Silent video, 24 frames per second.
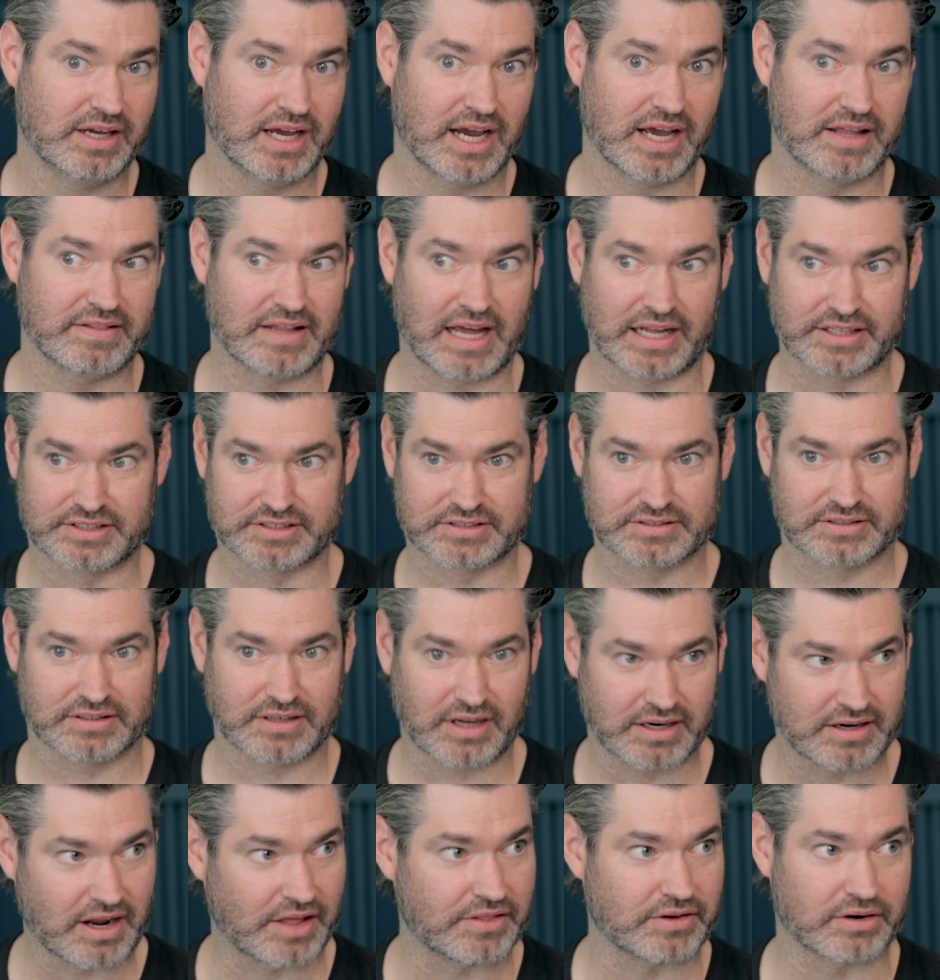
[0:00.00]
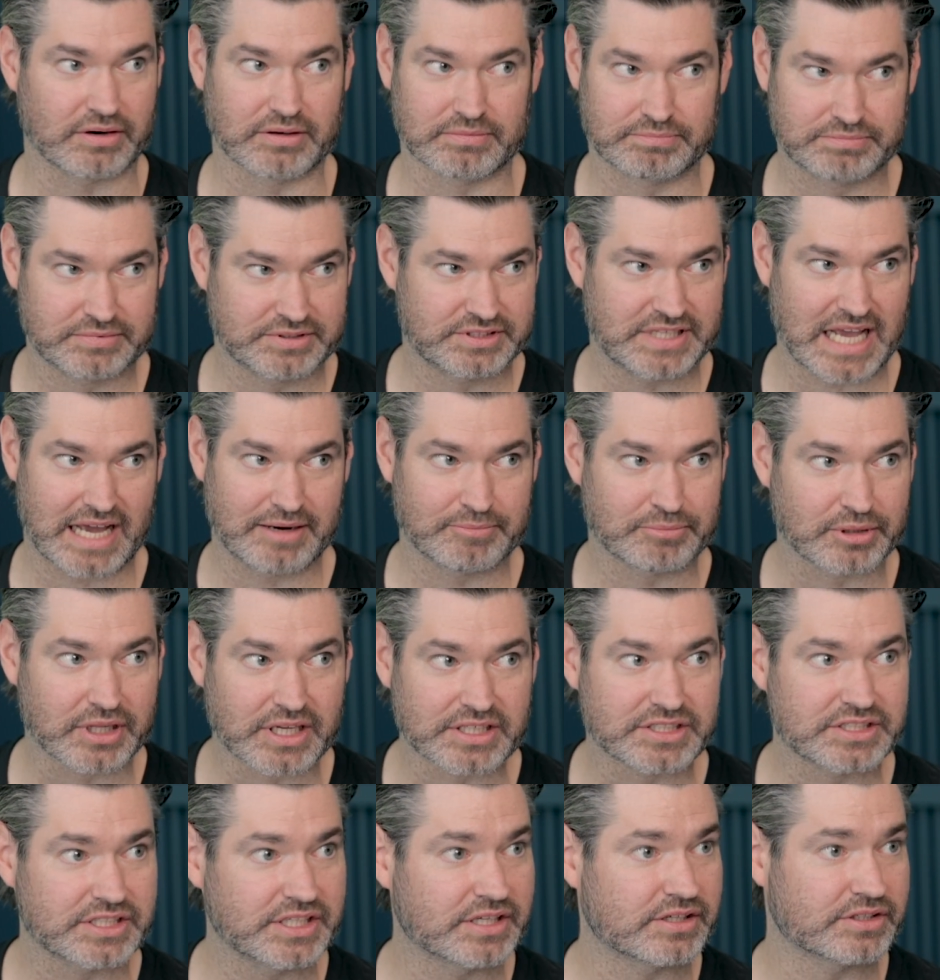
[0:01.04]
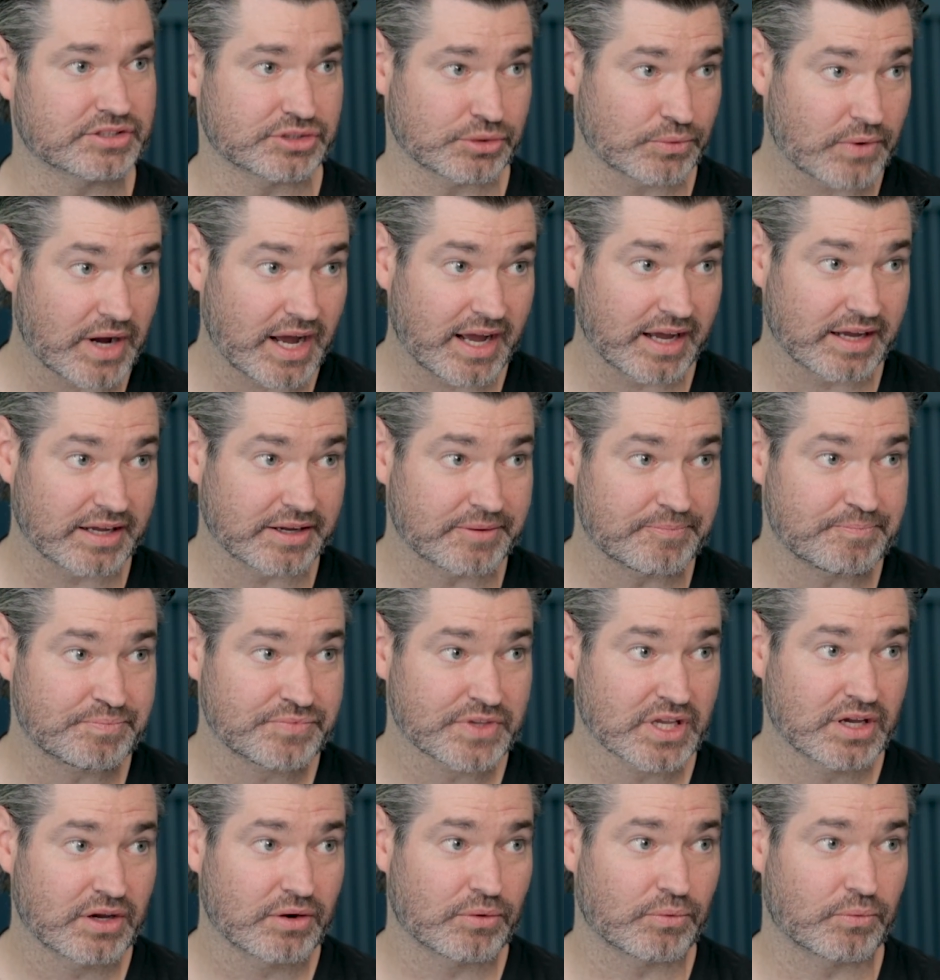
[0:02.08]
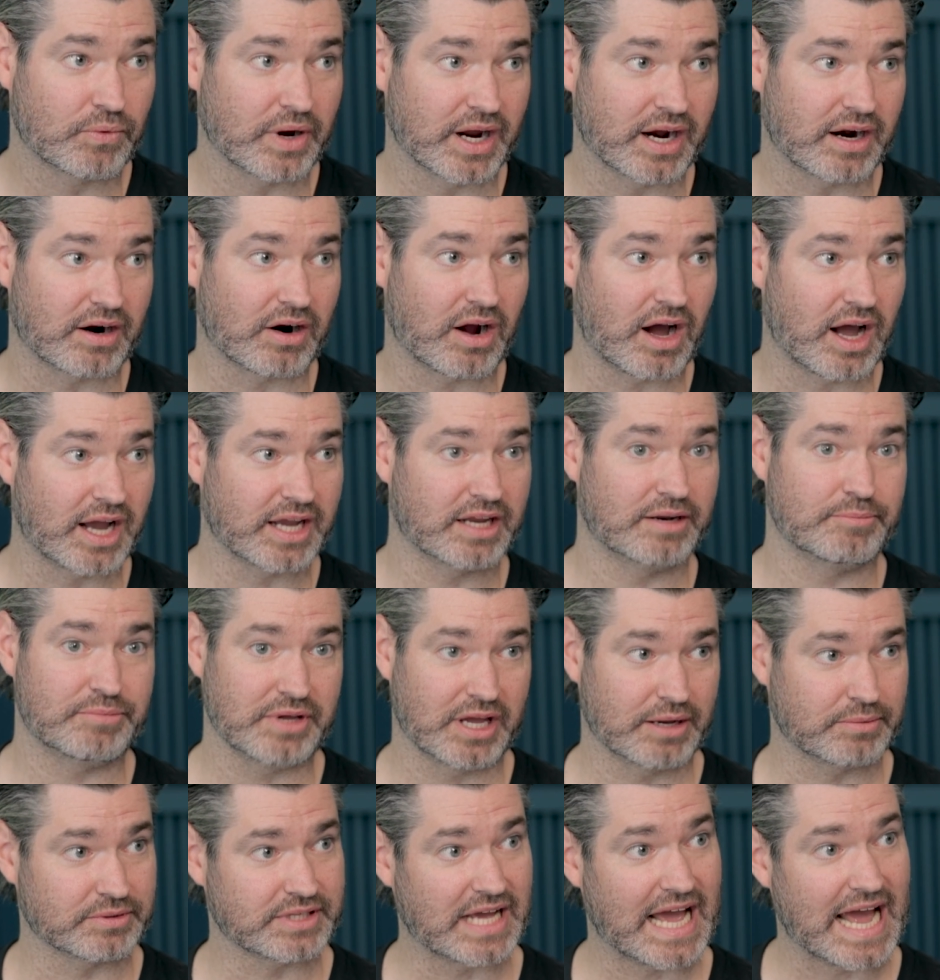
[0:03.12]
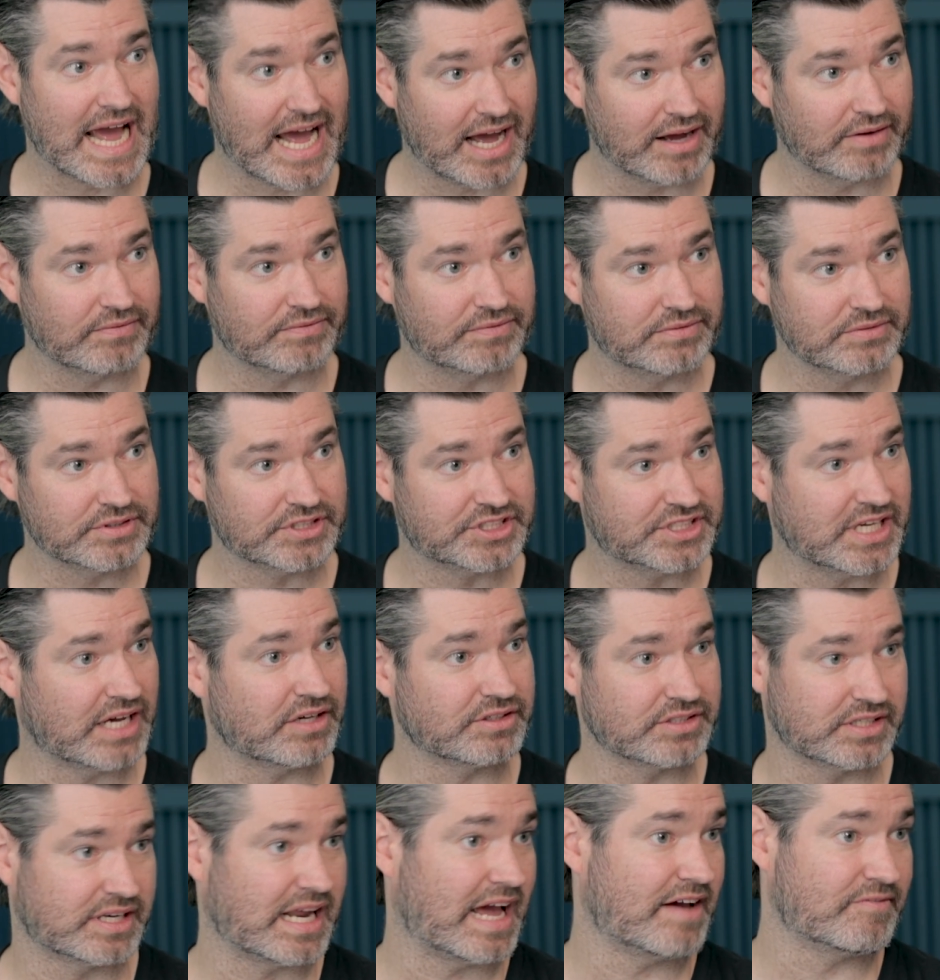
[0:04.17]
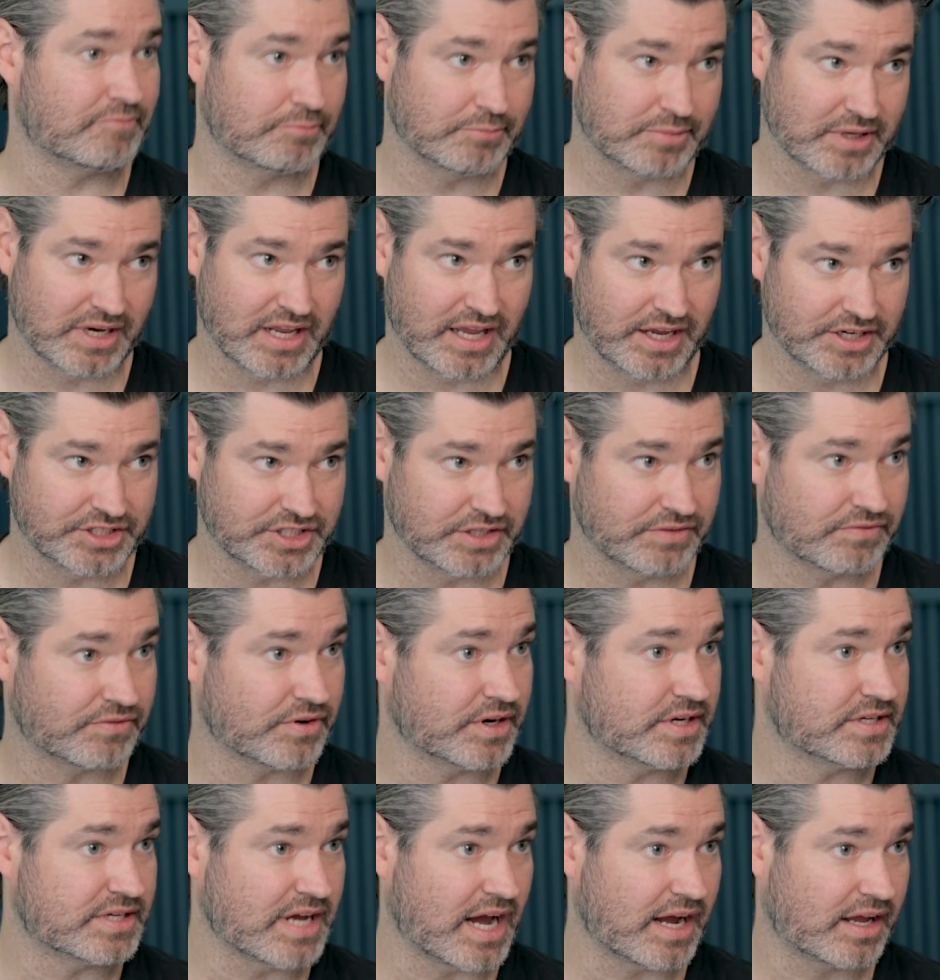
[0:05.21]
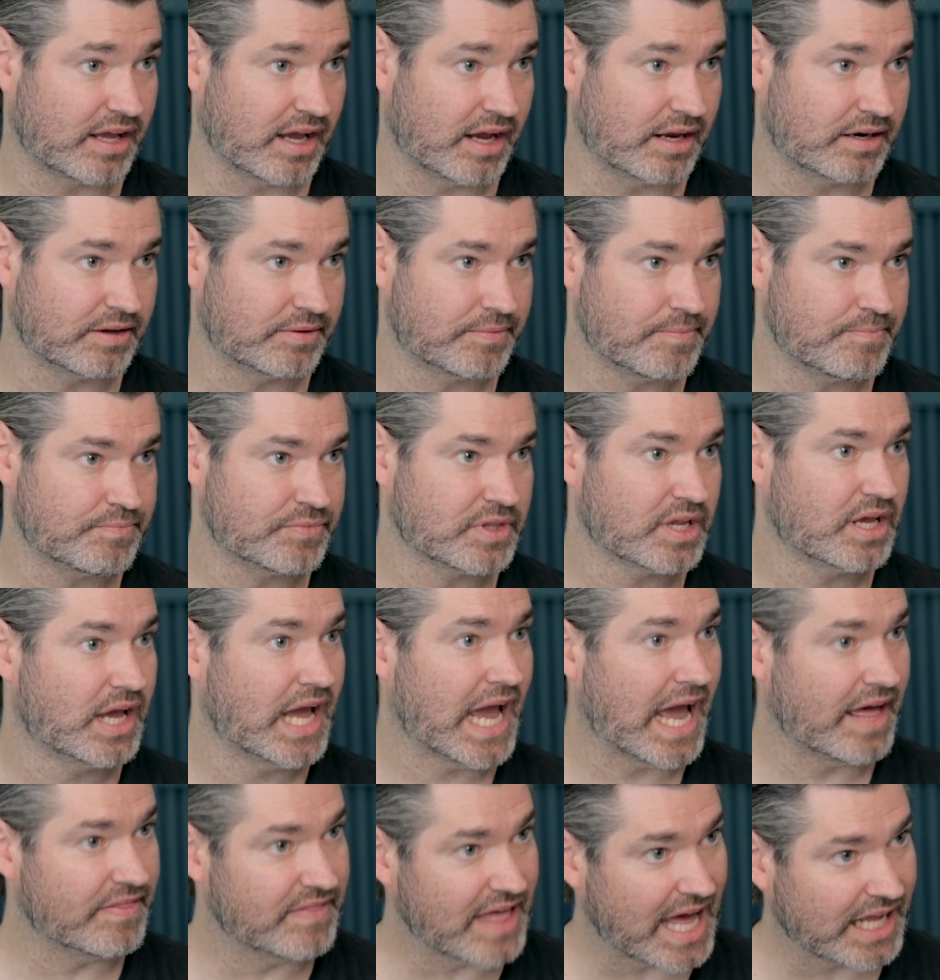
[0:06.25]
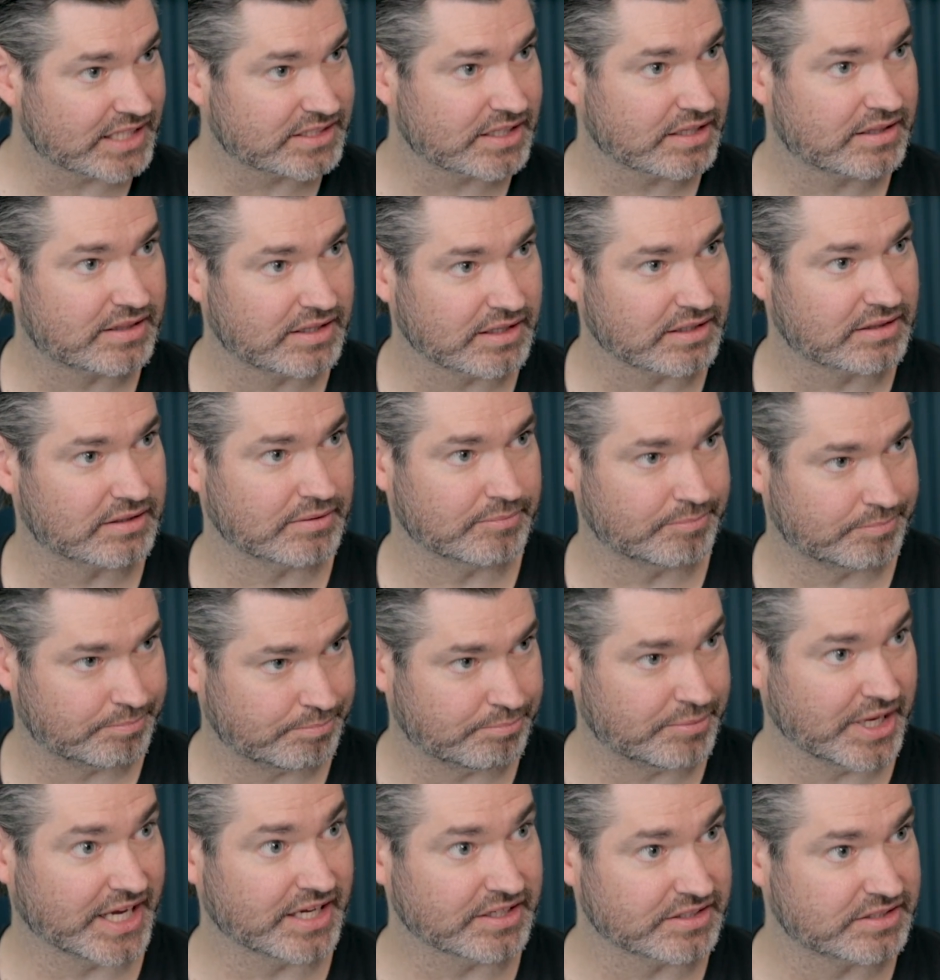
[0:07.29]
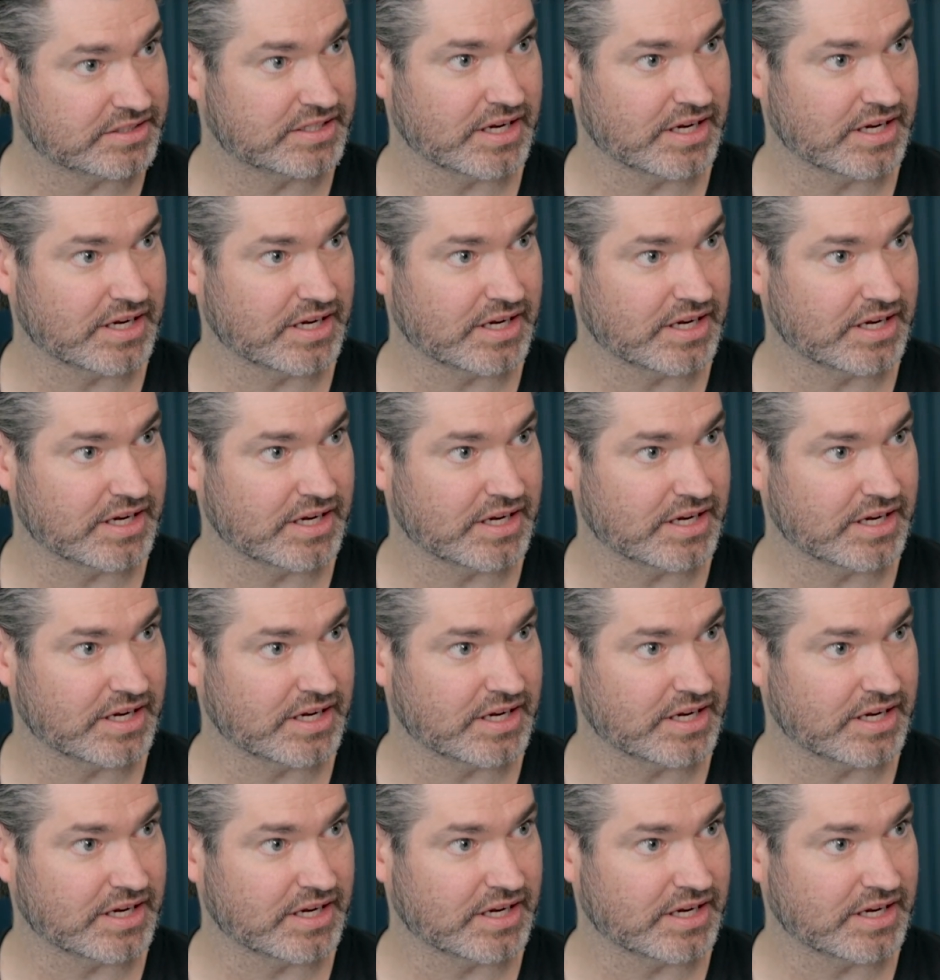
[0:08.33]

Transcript: And that's another 10 plus years away where I'm going to be able to have cells that haven't been aging for a decade. And that's, I think, the biggest